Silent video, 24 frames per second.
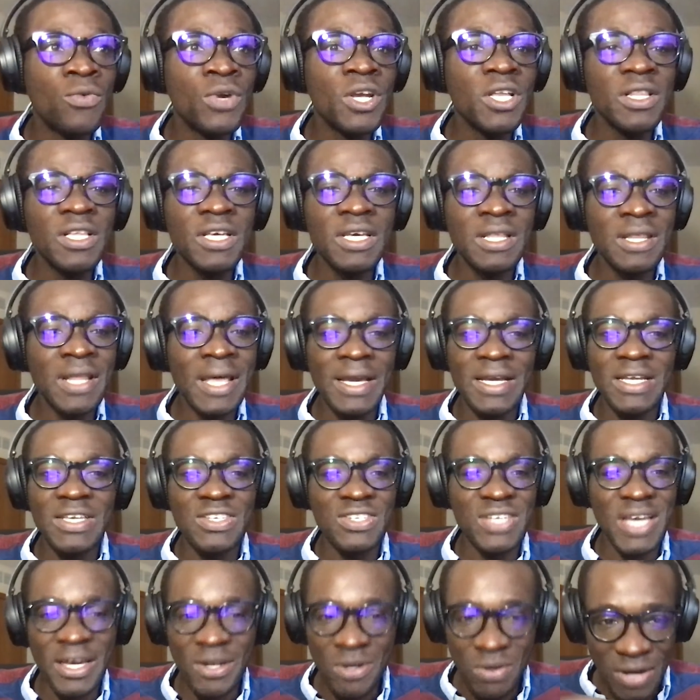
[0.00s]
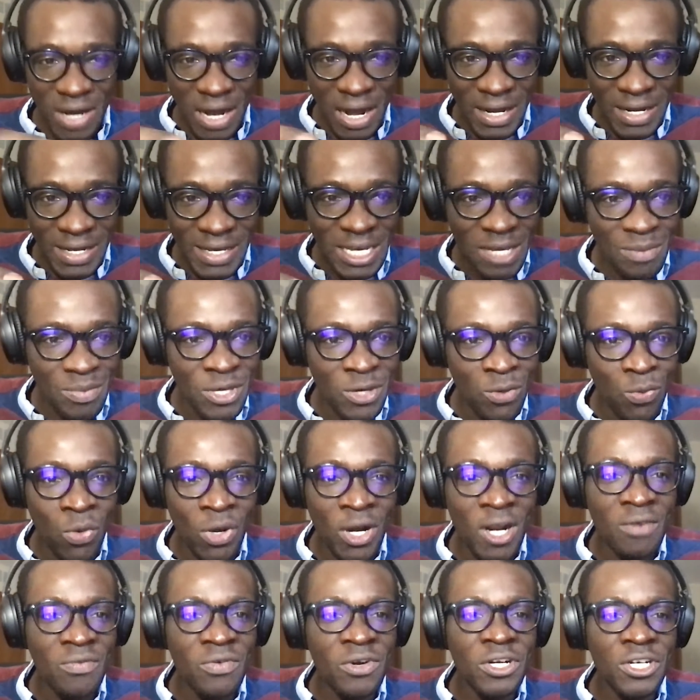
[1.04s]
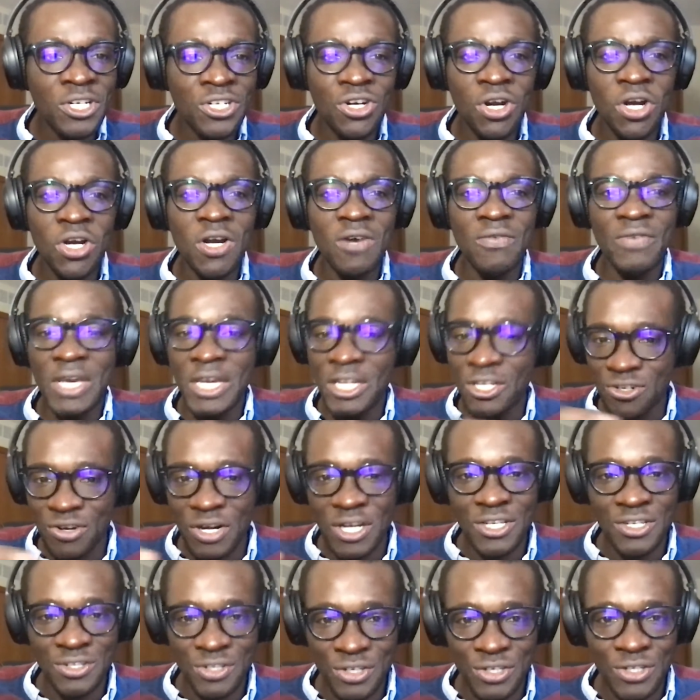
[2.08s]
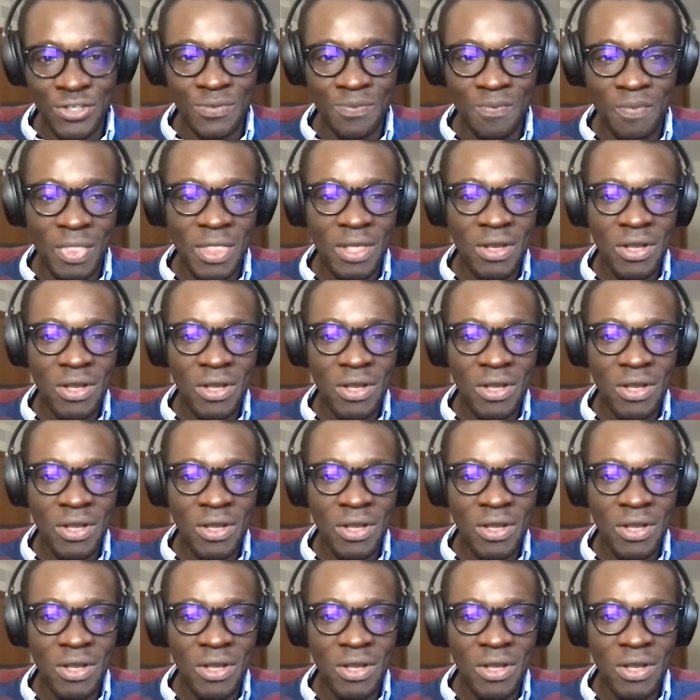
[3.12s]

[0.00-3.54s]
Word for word: really like a cytokine. It can be whatever drug of interest to you.